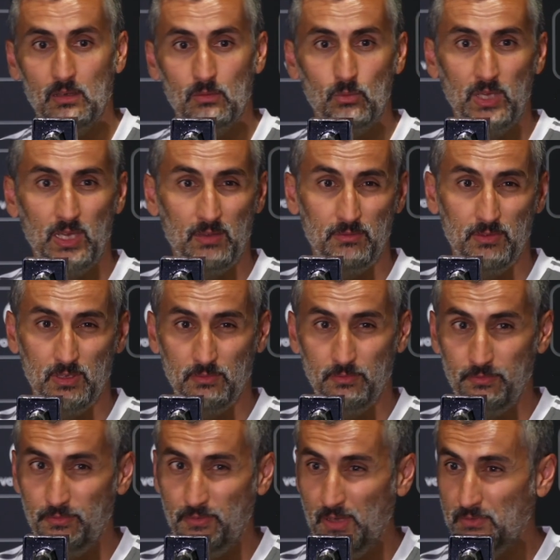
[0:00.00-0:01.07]
We have
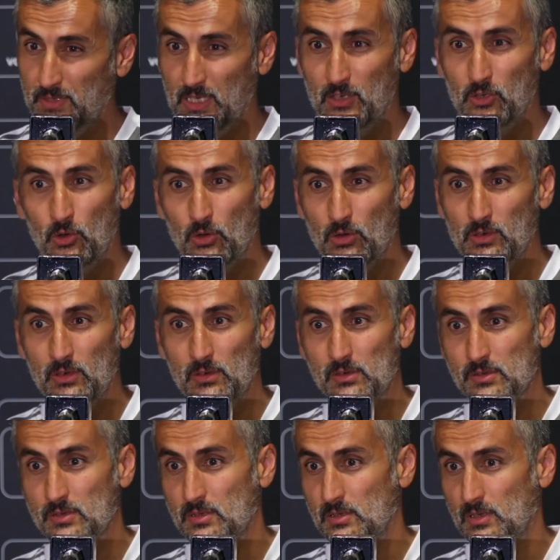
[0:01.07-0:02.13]
15
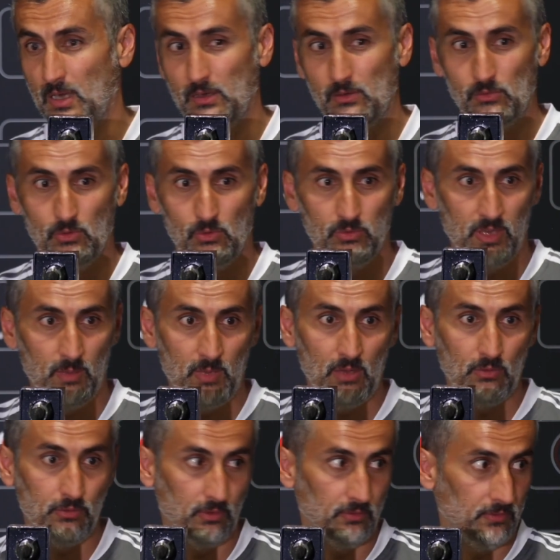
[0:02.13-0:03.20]
corners. I don't know the
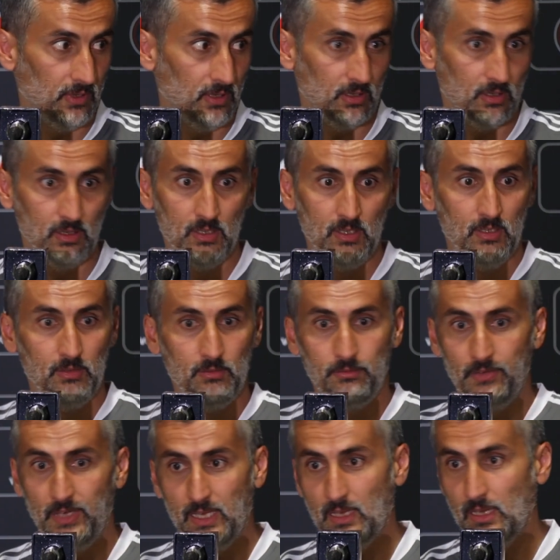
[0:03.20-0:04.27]
amount of
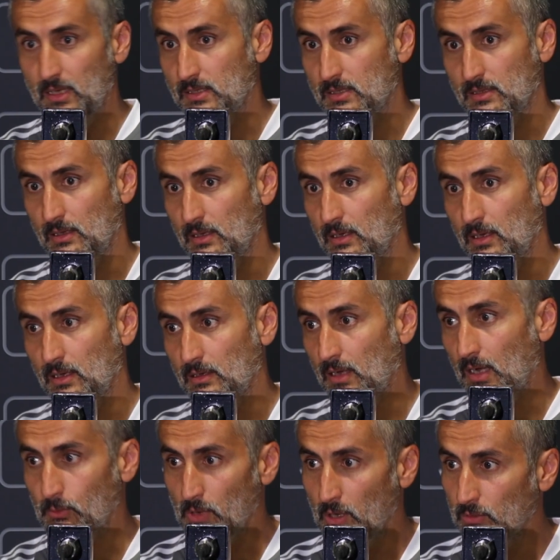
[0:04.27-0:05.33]
free kicks
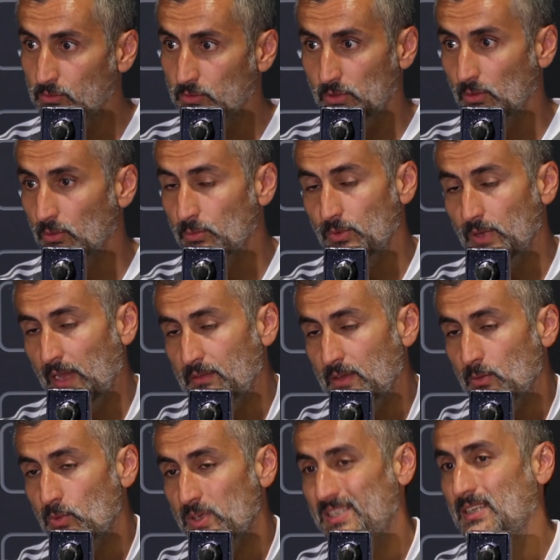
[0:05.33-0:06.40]
around. So I
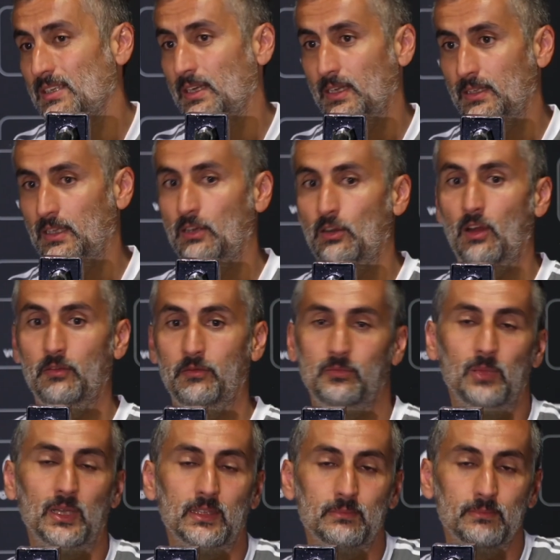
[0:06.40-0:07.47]
think we generate enough,
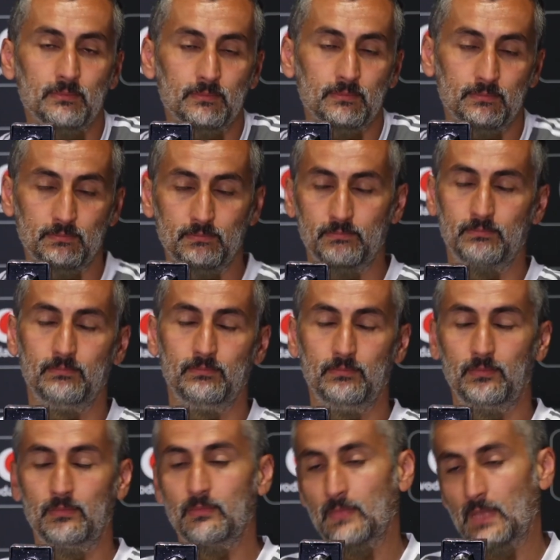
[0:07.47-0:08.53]
but
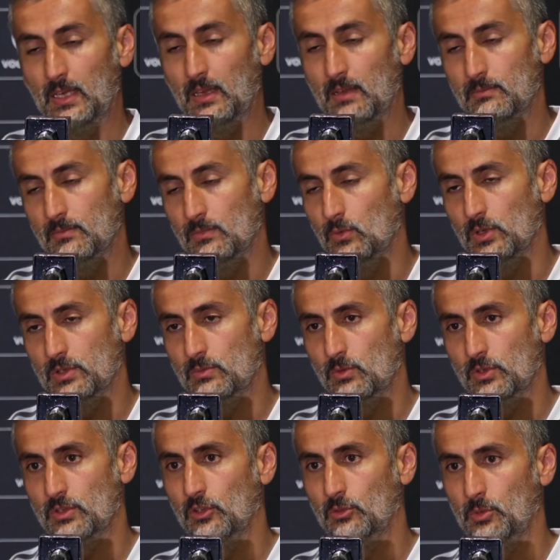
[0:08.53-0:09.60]
again, was
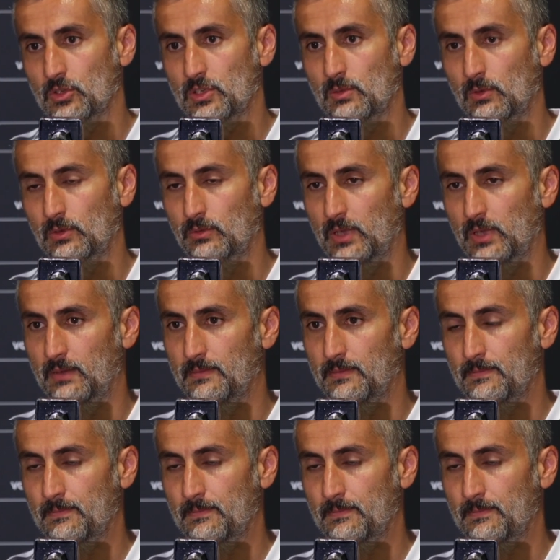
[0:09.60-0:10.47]
not possible today.